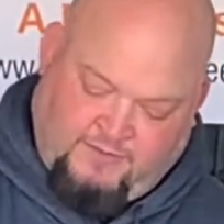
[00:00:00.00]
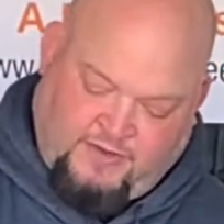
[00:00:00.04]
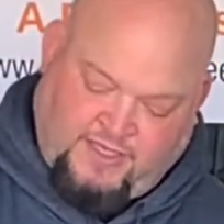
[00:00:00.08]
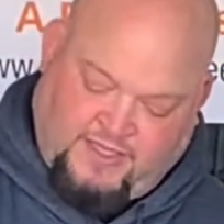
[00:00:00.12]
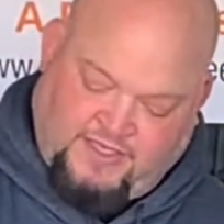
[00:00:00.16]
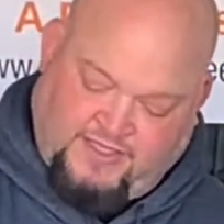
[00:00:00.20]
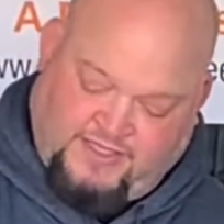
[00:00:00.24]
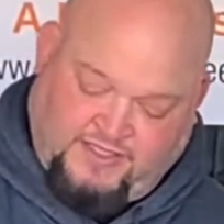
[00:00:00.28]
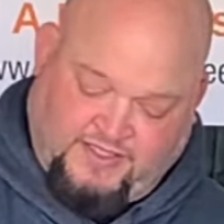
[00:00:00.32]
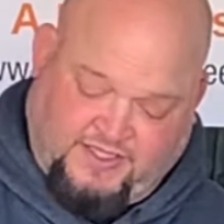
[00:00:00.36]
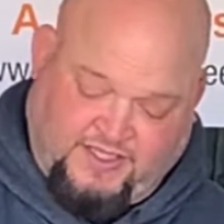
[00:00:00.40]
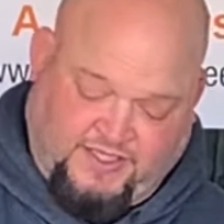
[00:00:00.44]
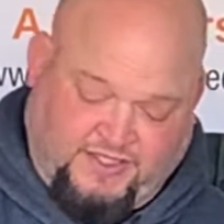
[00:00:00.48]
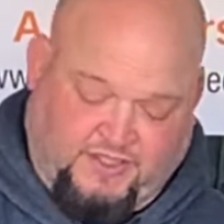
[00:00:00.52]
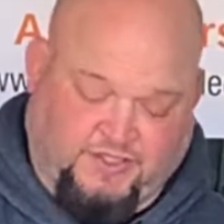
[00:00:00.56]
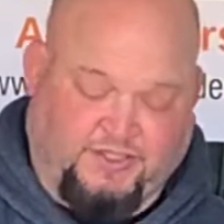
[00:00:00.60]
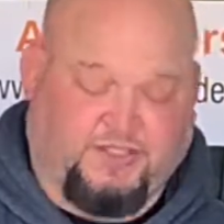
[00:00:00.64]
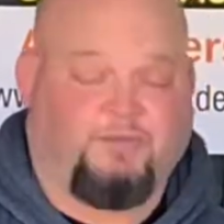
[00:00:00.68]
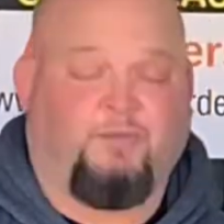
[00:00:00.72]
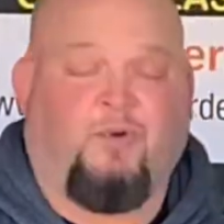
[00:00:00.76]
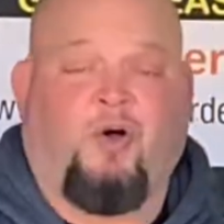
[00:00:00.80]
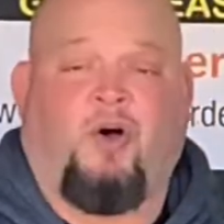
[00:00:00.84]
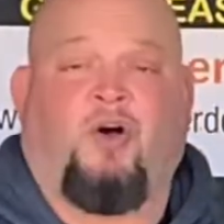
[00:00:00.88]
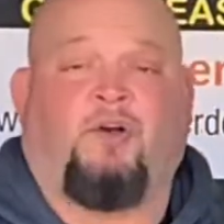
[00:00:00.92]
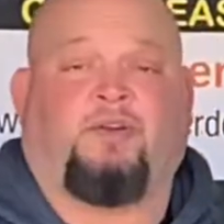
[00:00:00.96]
is just a
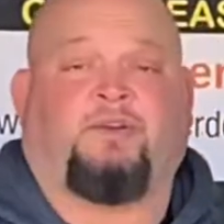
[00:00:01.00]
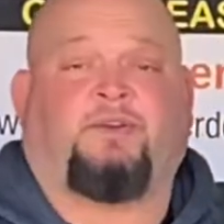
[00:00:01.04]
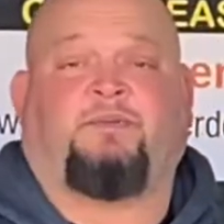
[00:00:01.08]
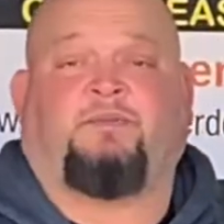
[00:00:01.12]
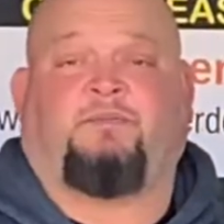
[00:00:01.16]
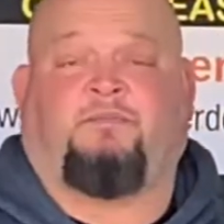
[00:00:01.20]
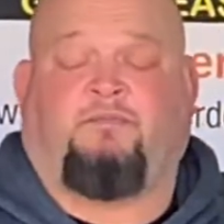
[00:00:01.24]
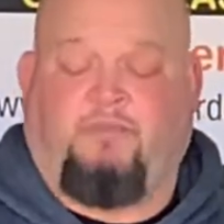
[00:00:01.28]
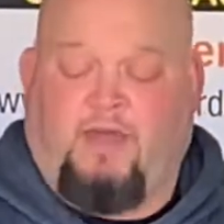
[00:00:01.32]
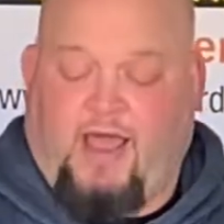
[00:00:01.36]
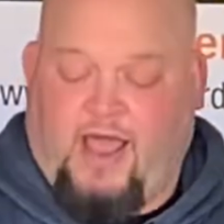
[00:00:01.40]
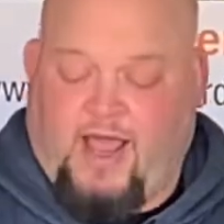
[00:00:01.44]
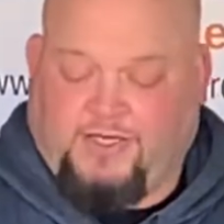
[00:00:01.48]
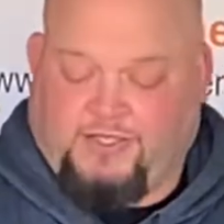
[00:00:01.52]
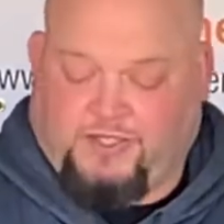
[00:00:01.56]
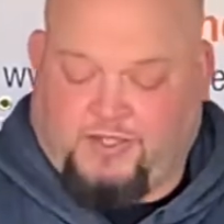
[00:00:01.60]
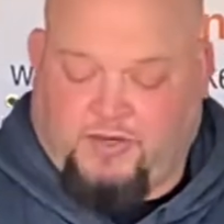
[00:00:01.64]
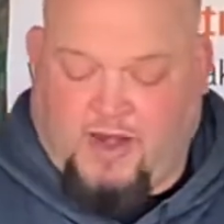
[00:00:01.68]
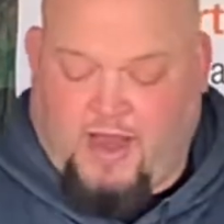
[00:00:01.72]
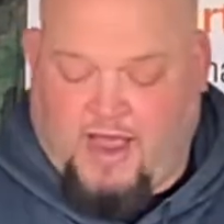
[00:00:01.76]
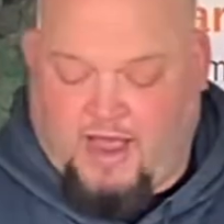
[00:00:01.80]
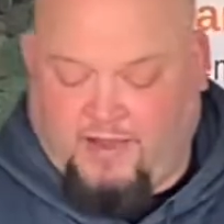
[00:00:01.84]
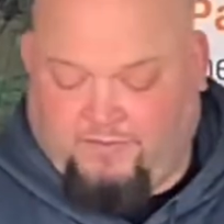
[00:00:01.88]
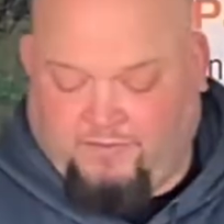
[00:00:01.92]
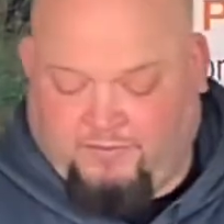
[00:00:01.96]
small back strap.